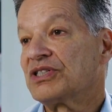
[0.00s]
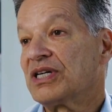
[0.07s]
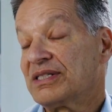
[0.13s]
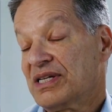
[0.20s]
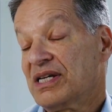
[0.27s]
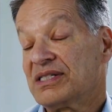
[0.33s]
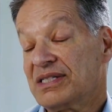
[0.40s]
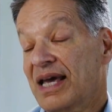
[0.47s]

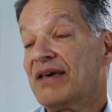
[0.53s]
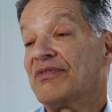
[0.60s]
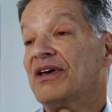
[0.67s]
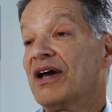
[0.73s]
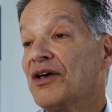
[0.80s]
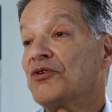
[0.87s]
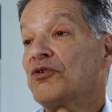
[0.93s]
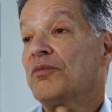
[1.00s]
As I say, the
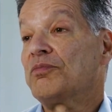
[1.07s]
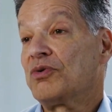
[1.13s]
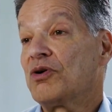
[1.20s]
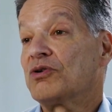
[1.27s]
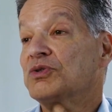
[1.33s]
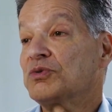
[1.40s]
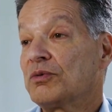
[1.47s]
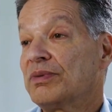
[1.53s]
other
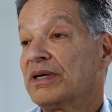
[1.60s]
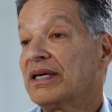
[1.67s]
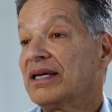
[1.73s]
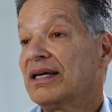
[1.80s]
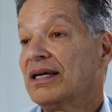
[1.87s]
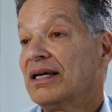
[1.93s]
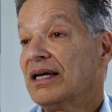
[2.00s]
approach will be